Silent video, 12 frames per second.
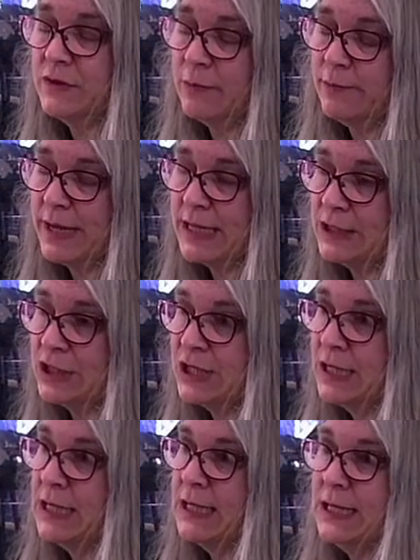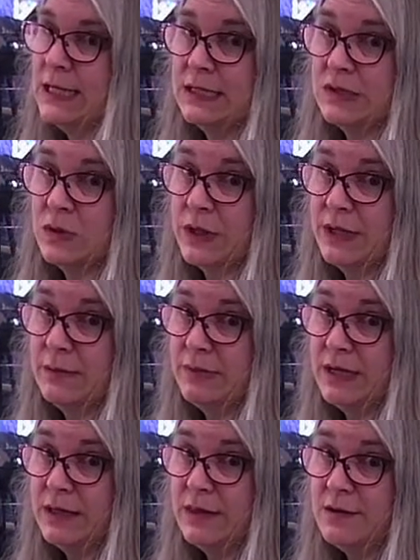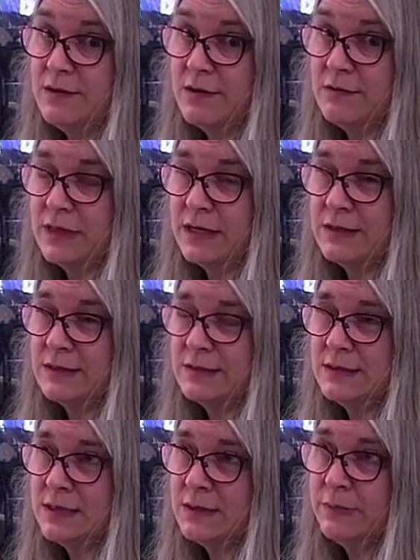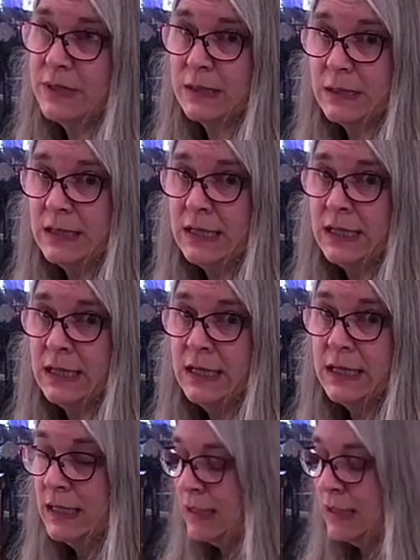of your bench is going to be the note that is typically